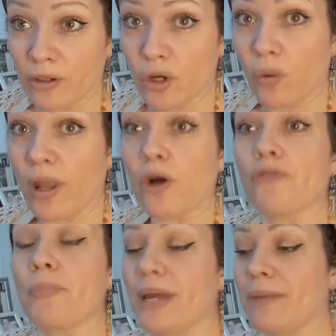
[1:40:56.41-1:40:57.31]
Don't let
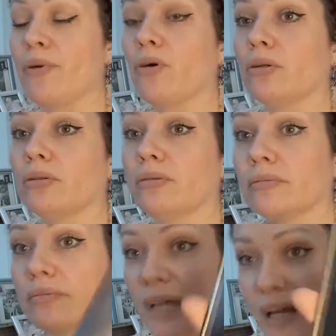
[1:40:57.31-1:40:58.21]
other people
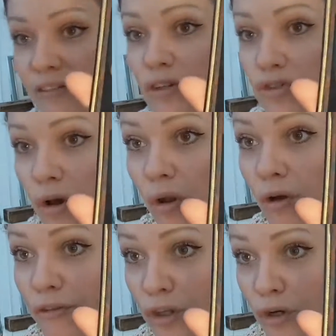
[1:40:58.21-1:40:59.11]
have control
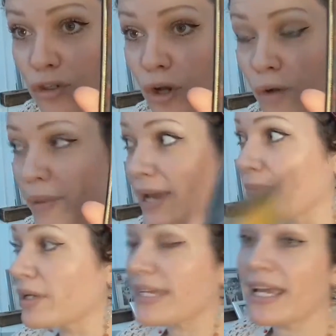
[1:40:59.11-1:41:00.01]
over your domain,
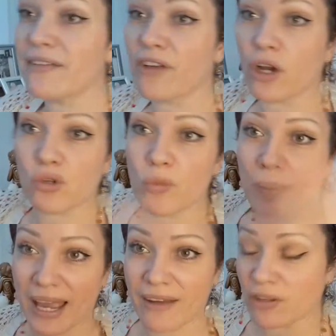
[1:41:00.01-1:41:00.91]
because that even goes with
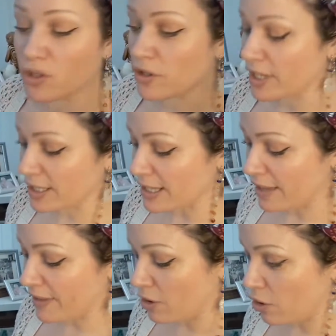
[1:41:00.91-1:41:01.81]
parents and things like
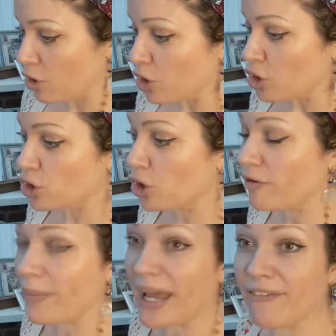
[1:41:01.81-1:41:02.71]
that. Or you're a
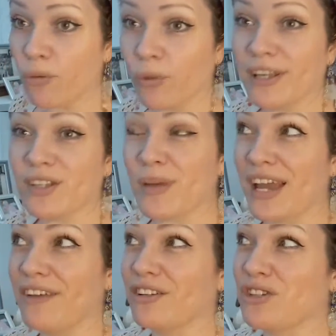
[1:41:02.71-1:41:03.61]
parent. We as
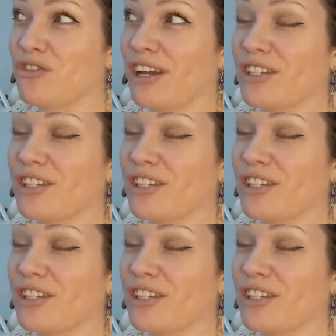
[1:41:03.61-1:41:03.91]
parents try